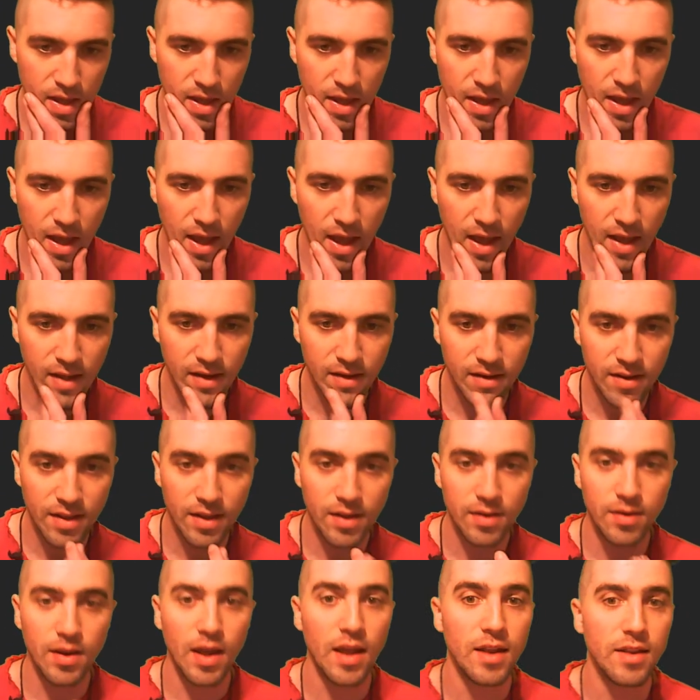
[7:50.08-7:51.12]
and
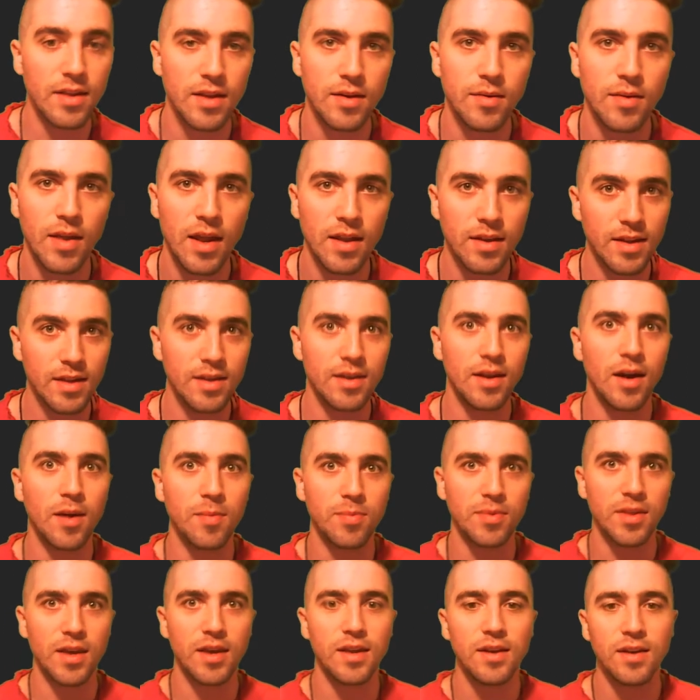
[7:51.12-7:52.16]
then and then and then
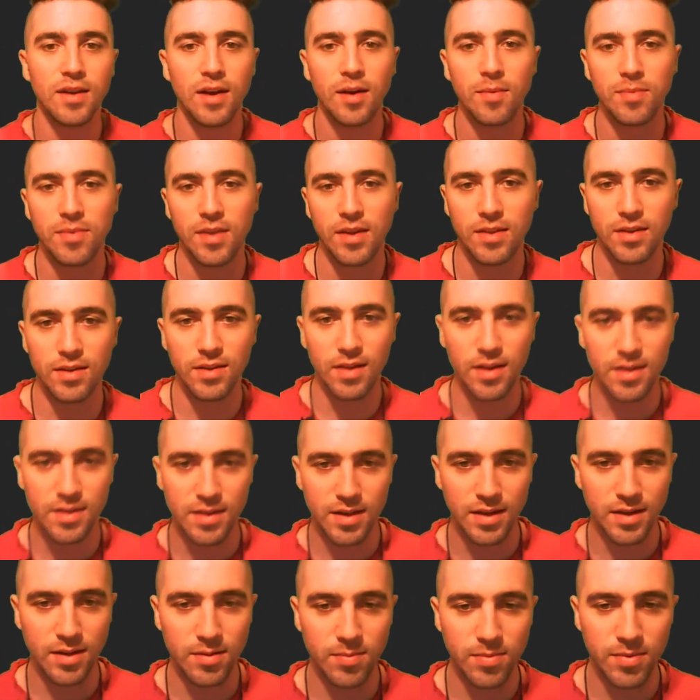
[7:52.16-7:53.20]
update update the last
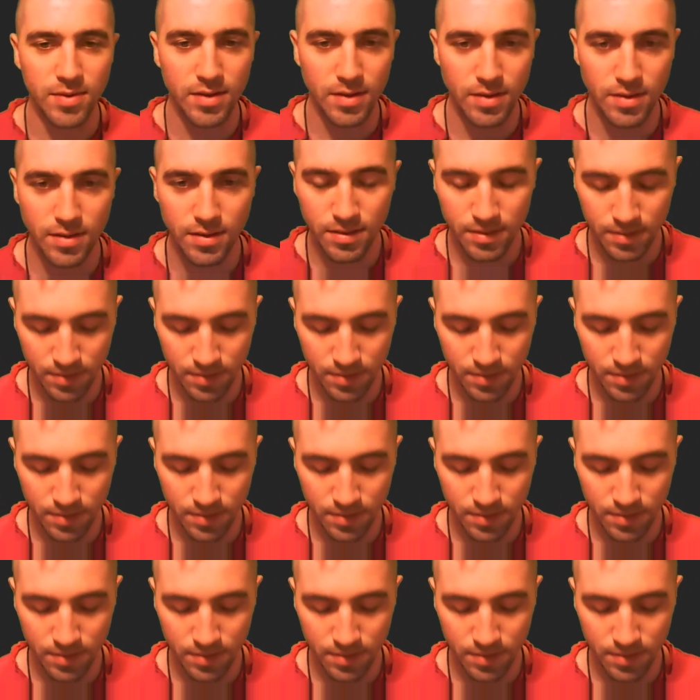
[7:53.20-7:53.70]
anchor position